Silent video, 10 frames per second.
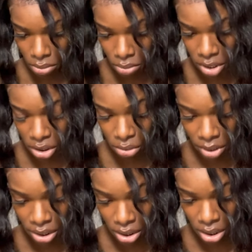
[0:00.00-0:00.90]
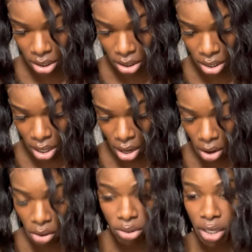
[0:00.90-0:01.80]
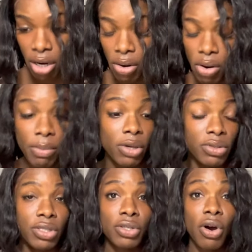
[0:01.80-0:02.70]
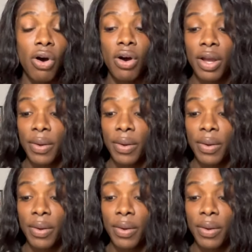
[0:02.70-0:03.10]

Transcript: We just waste a whole thing of hormones is gone.